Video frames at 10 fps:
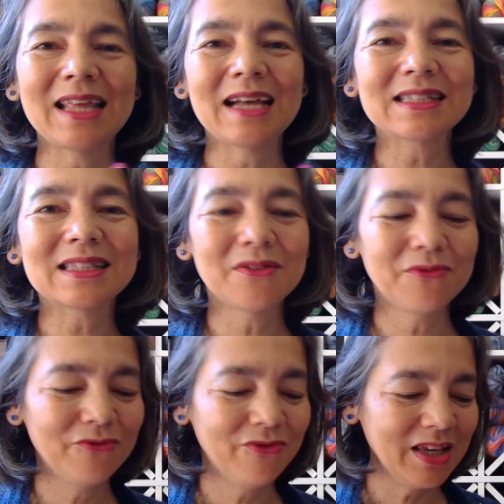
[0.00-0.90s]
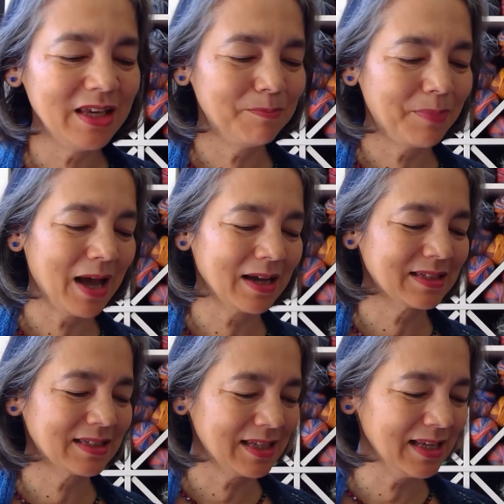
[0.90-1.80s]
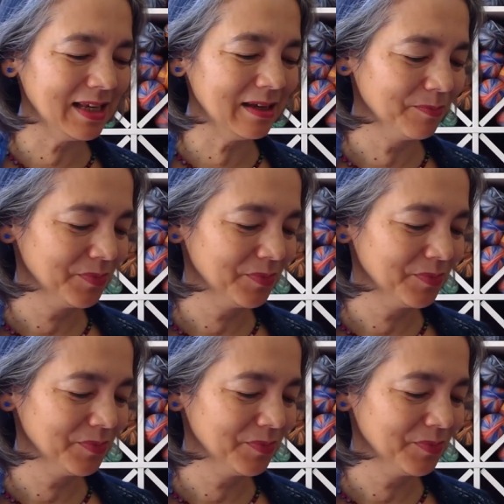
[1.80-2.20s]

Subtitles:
that's the V-back tee.